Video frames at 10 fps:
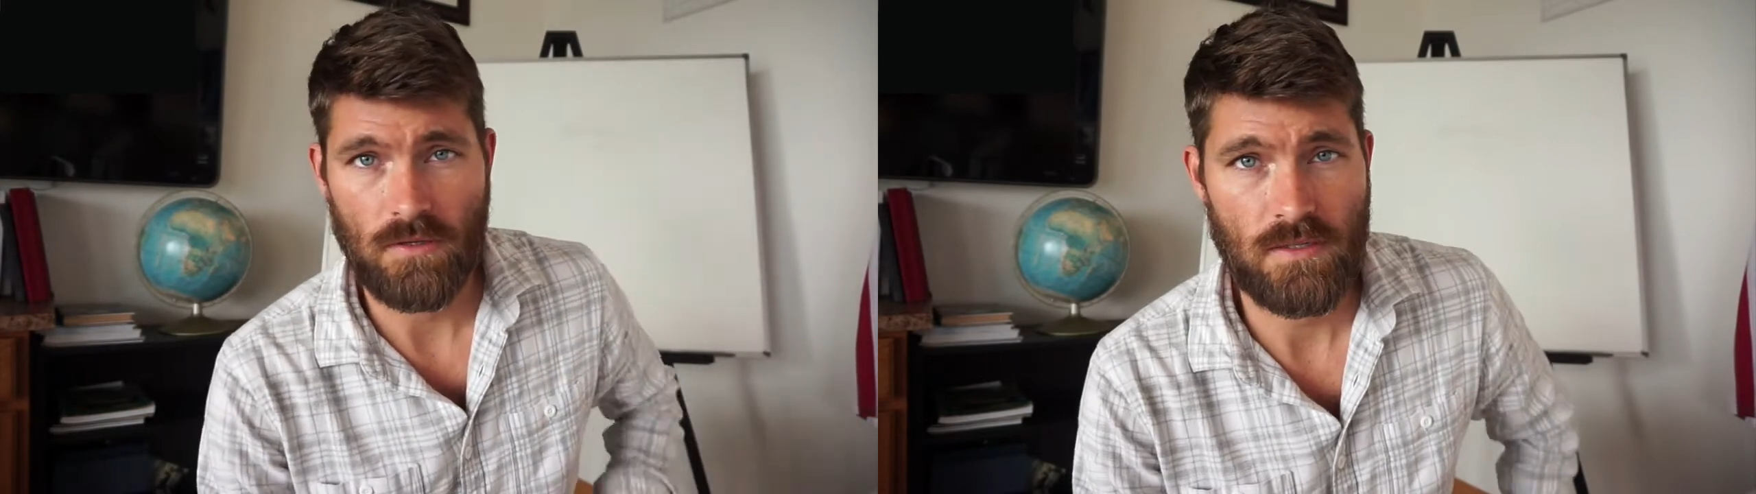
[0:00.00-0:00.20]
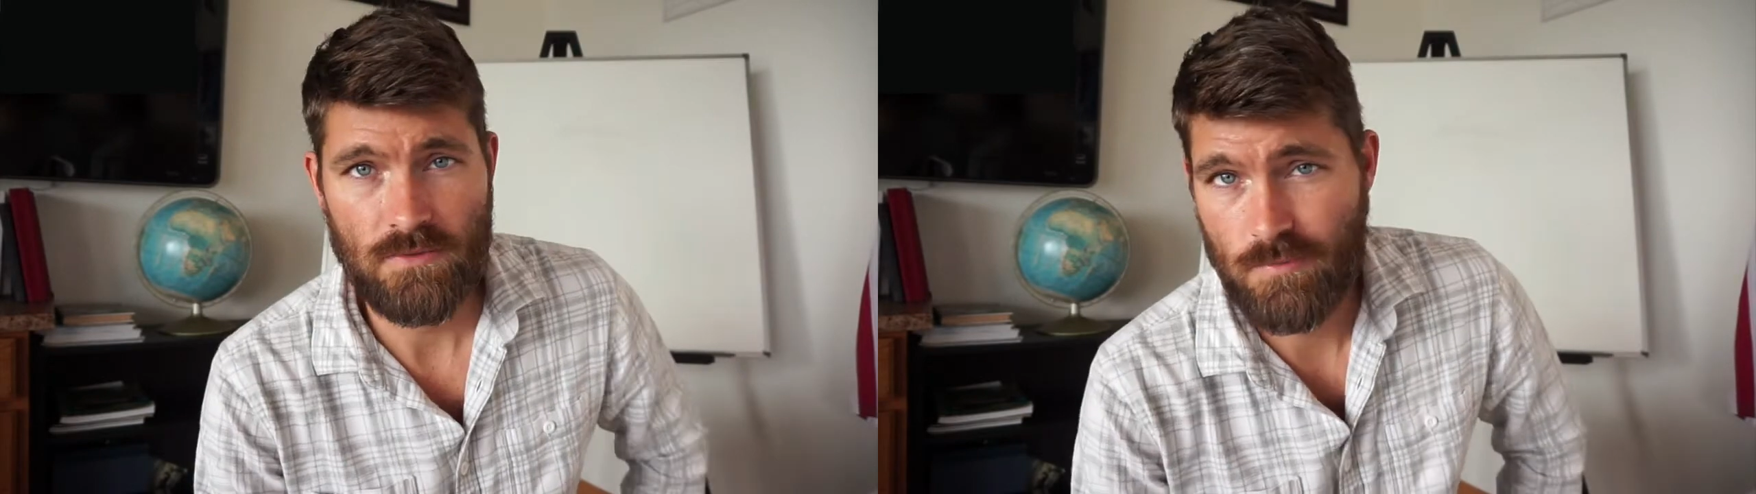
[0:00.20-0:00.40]

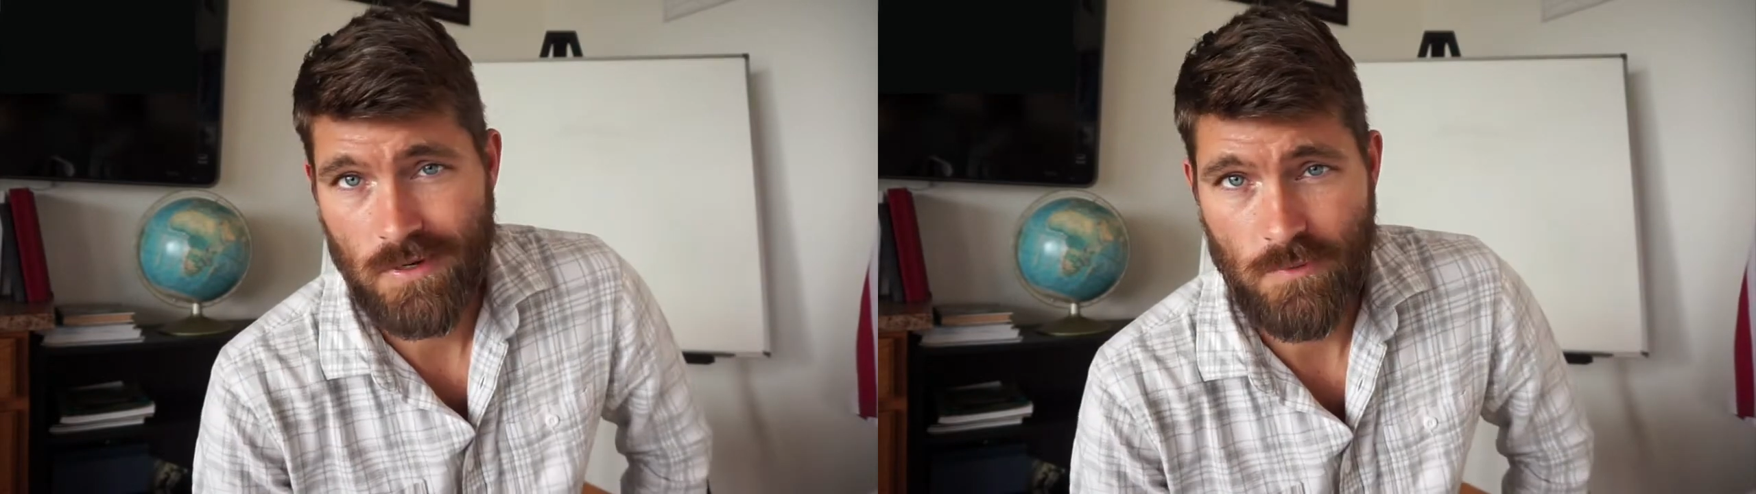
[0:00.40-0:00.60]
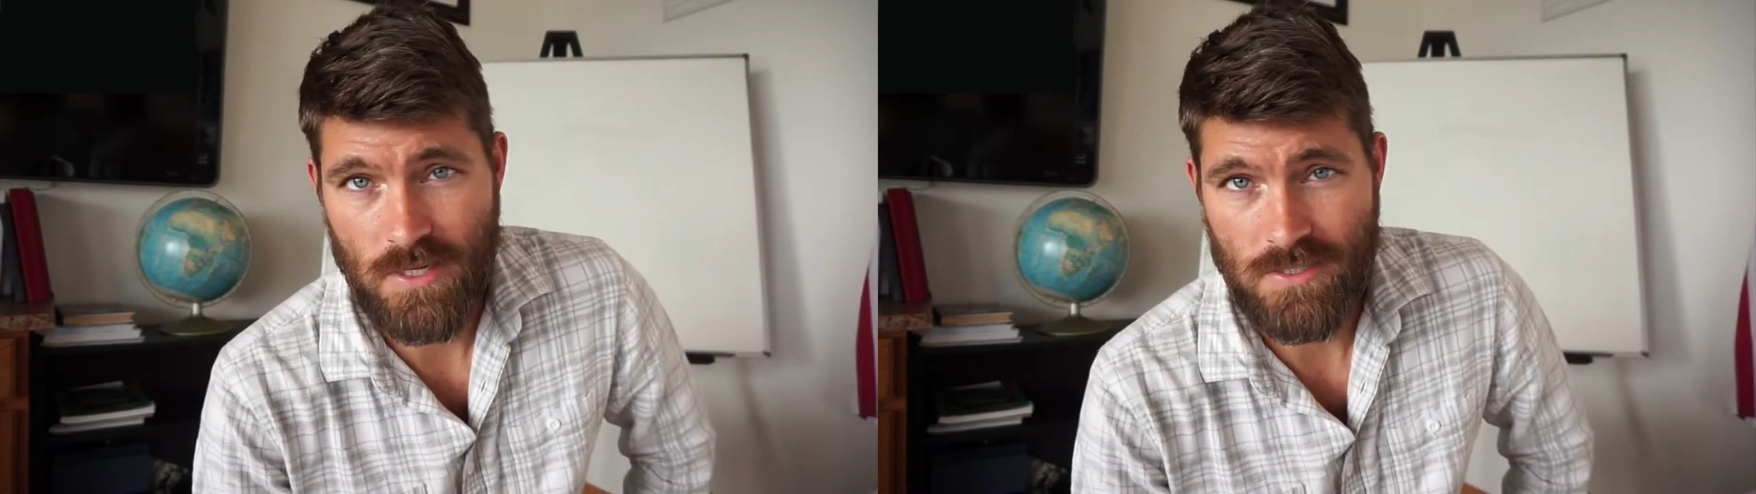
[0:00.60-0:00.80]
That's
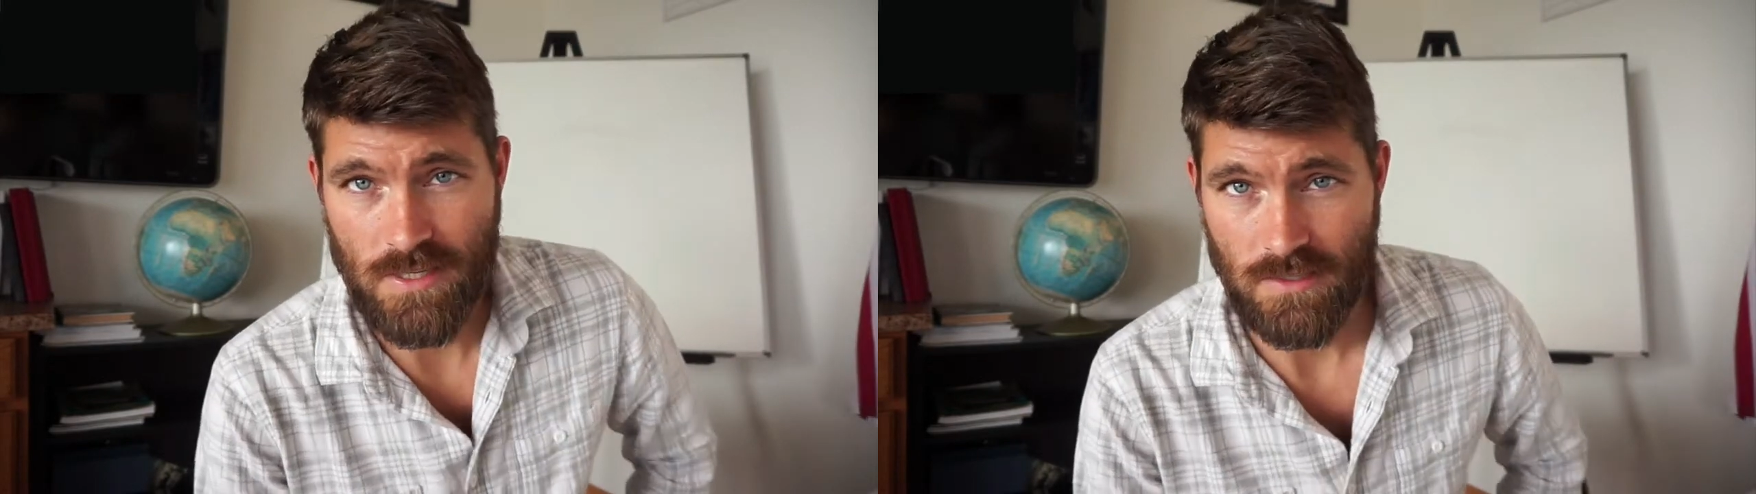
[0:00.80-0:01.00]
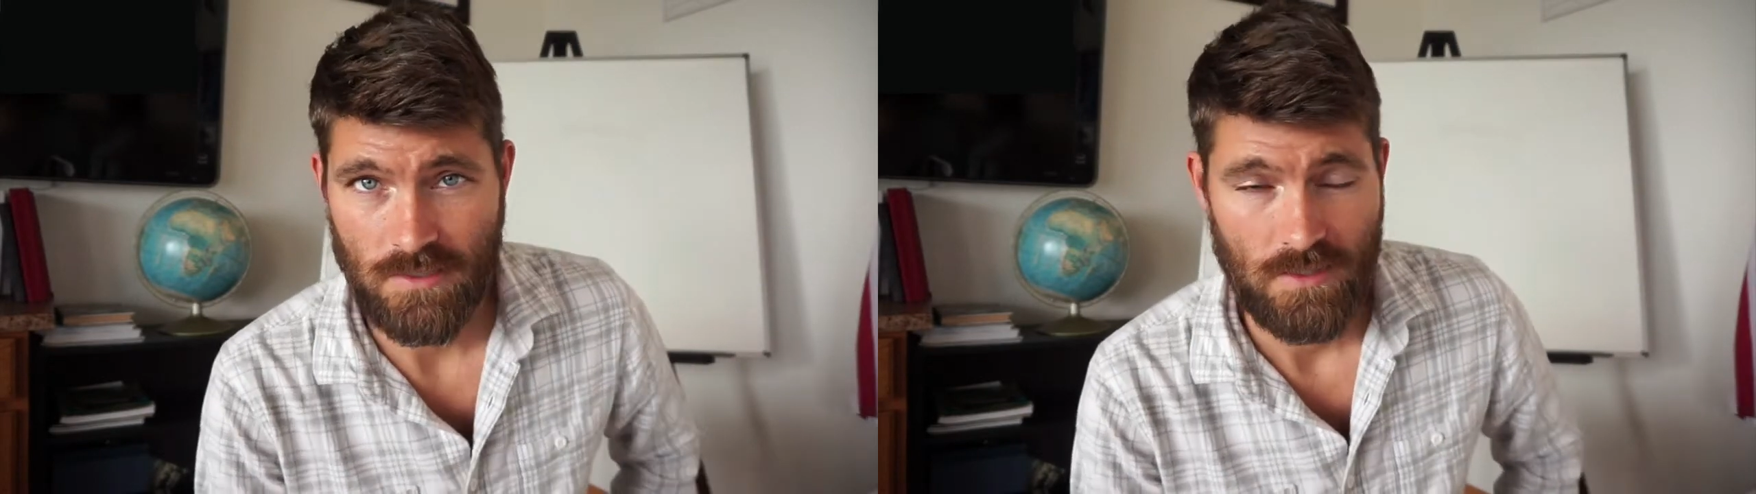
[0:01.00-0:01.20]
pretty much it.